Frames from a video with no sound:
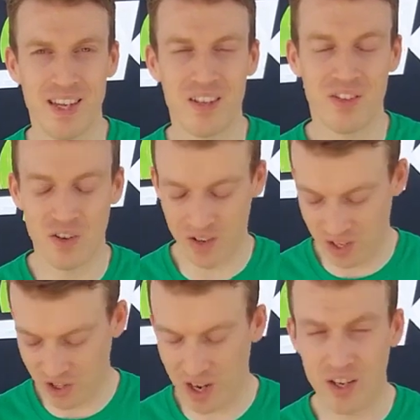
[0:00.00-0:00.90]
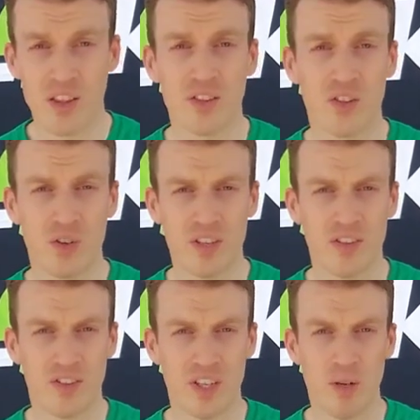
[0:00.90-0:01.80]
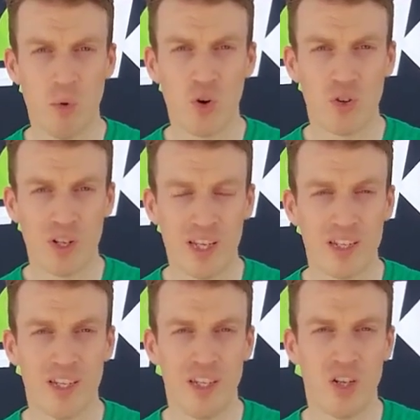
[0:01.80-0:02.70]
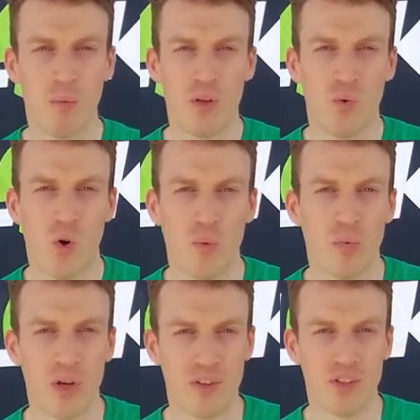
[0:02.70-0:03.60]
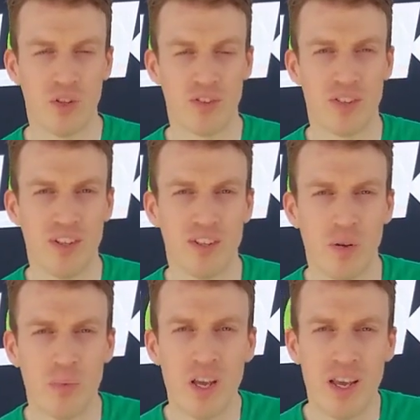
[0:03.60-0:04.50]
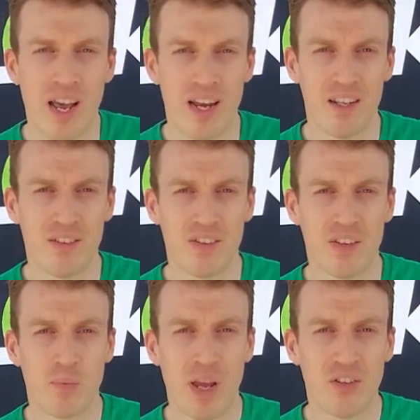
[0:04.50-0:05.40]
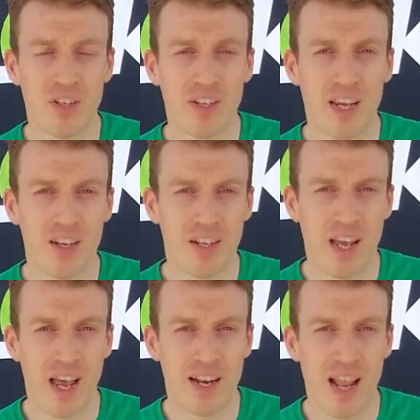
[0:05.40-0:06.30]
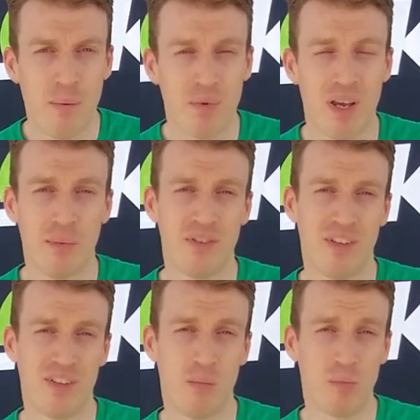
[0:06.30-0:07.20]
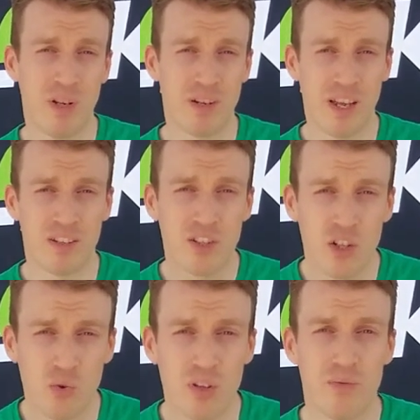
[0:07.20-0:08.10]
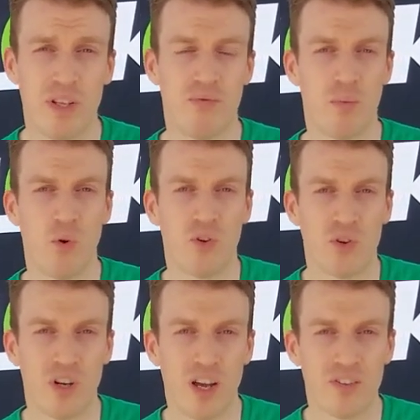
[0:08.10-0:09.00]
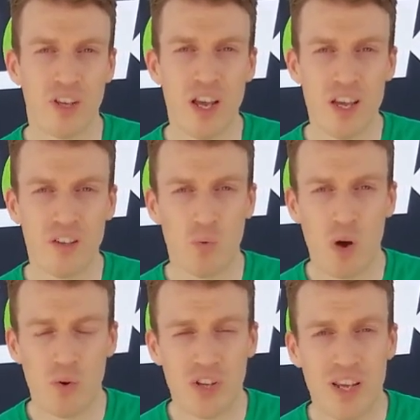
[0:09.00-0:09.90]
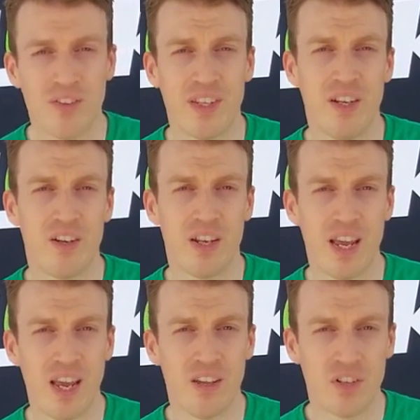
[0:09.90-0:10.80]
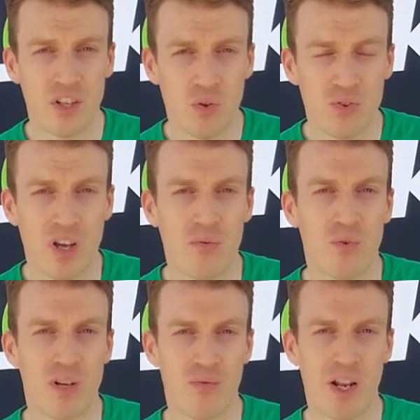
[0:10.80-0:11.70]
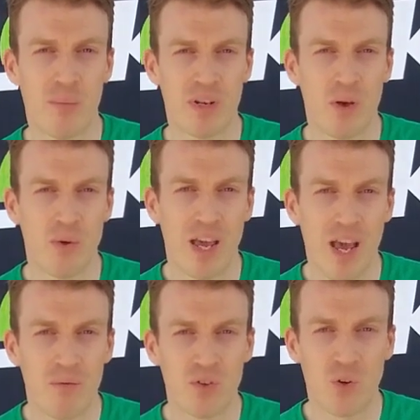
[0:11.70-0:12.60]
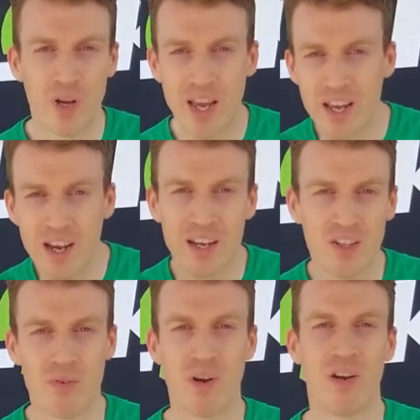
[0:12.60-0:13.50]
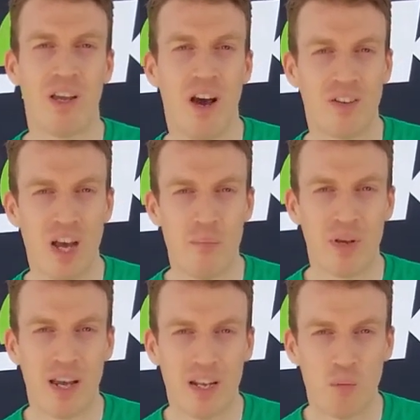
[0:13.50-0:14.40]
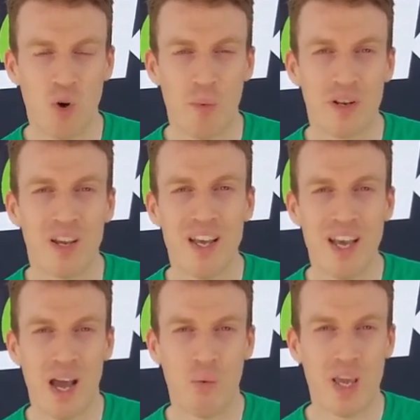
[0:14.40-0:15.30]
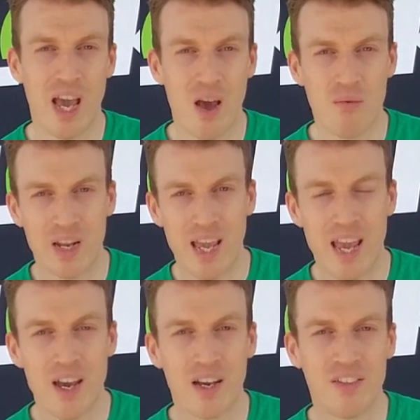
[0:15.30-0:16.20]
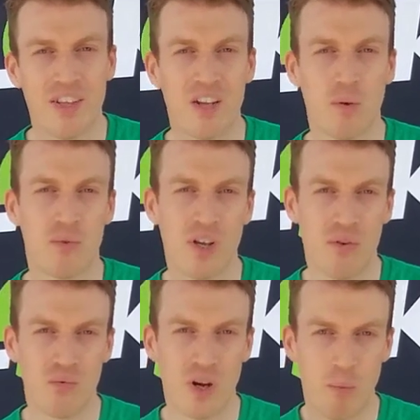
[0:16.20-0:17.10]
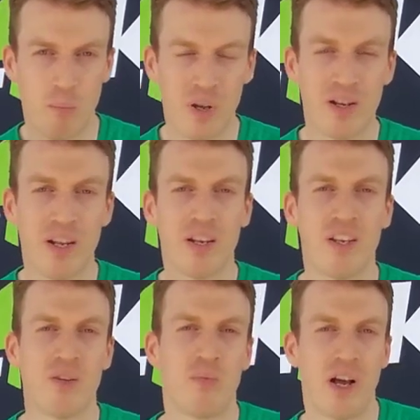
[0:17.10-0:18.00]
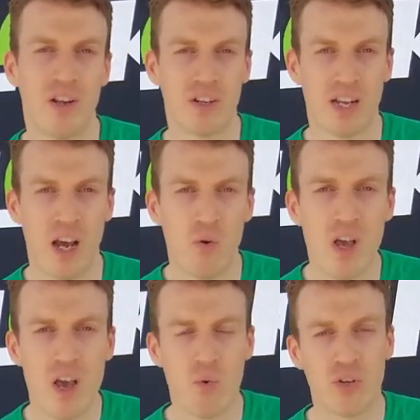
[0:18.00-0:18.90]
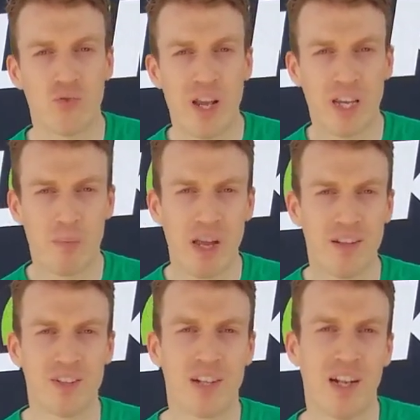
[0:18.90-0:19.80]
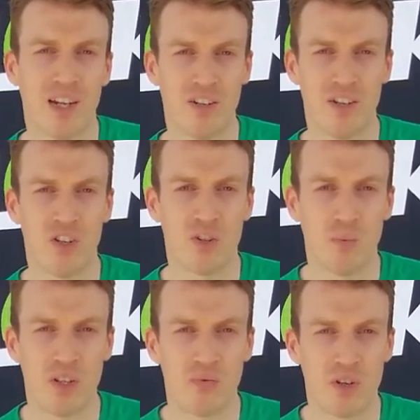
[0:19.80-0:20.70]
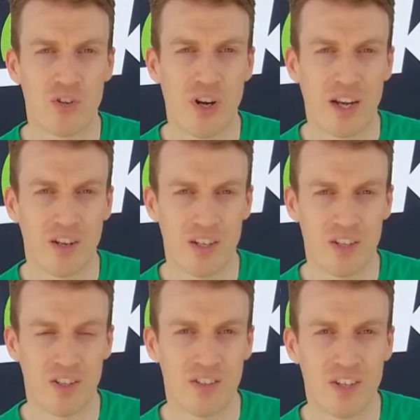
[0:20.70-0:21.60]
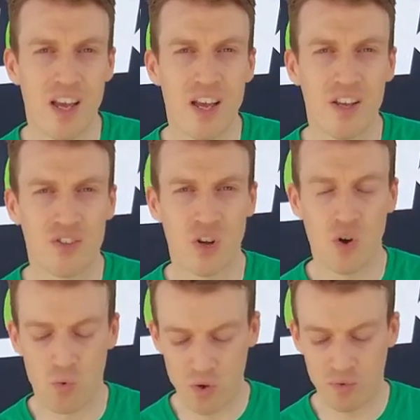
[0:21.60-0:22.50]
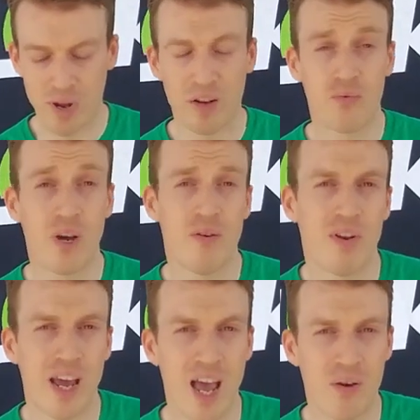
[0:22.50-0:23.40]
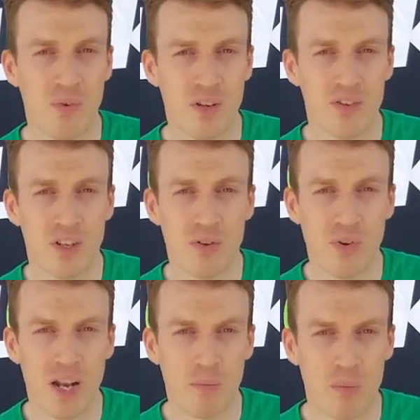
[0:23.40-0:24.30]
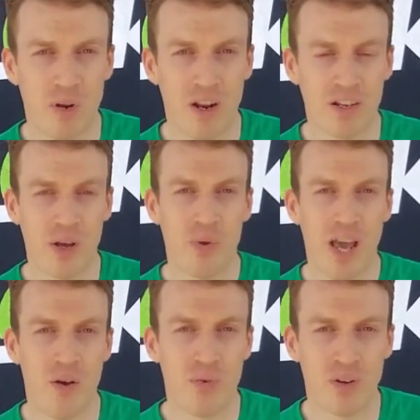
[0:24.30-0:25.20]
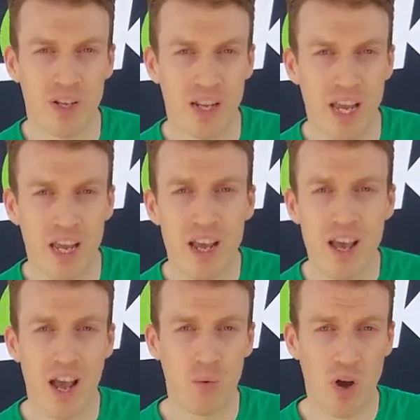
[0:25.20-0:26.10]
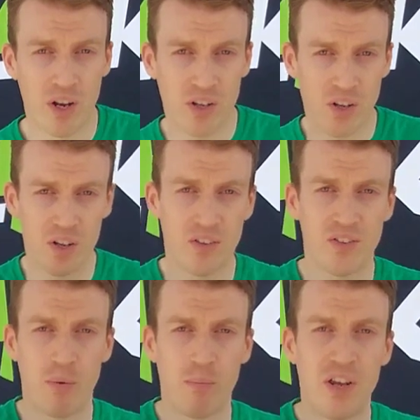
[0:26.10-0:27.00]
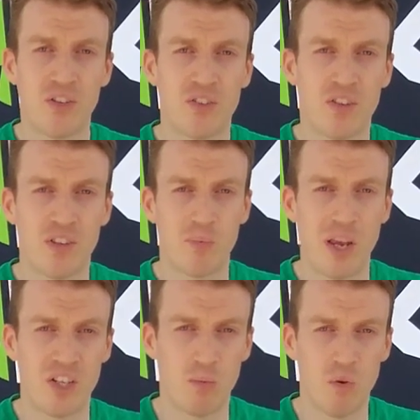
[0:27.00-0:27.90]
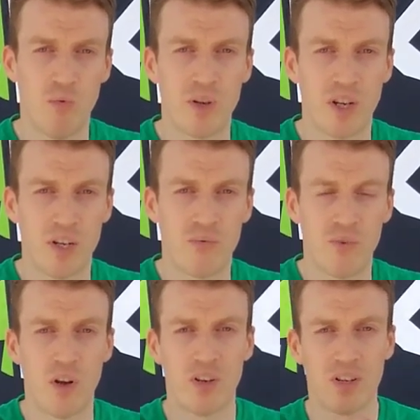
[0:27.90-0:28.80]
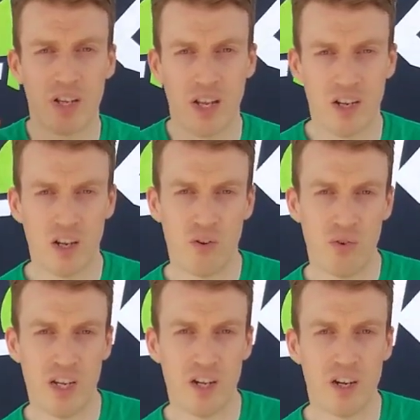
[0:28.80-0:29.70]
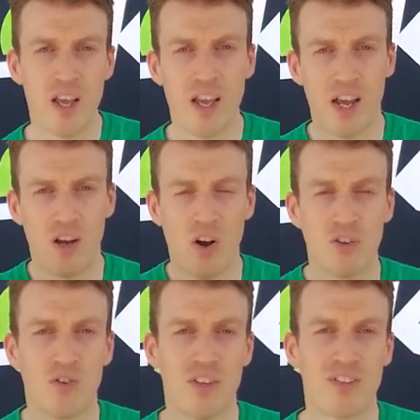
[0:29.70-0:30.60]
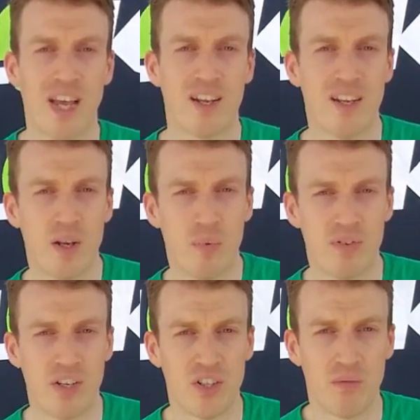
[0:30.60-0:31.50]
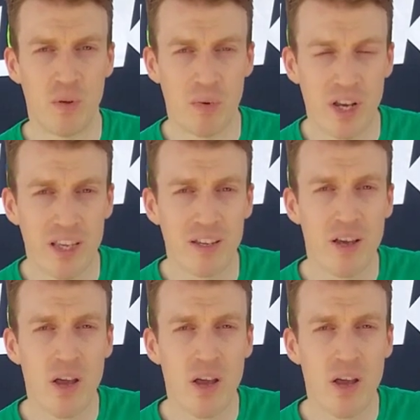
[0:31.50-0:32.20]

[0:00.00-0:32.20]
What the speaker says: Yeah, certainly, Jonathan. So this is the Motoklik TW 1.0 system, and it's a suspension data and lap timing system built exclusively for motocross. What we're testing here today is a new software development that we have. So AI is a very hot topic at the moment, and we have an AiSetup software built into this product now, which recommends clicker adjustments for the track conditions. So we spent 5.5 years to develop the product that we have here today, and what it does is it measures the suspension movement on the front and on the rear, and also the satellite position of the bike.